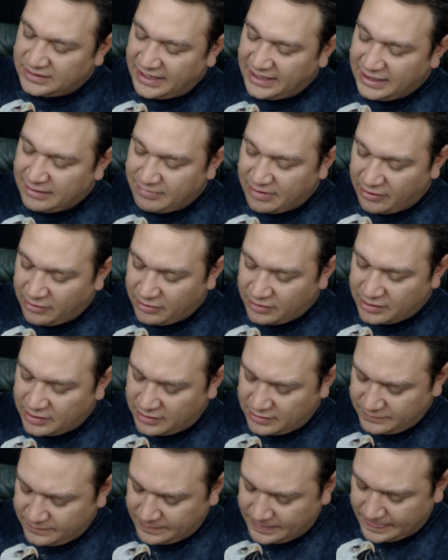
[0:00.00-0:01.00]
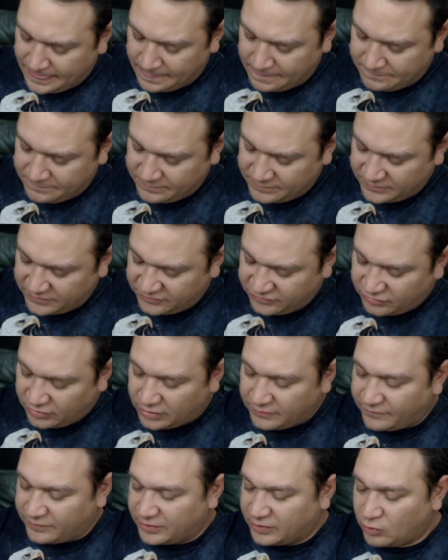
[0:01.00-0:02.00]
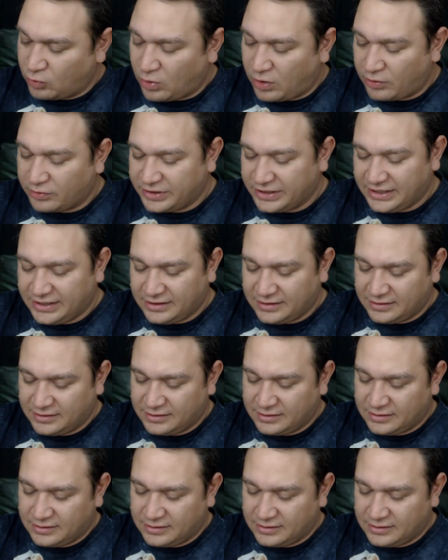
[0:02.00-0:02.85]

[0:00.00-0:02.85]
Gay America, Struggle for Equality.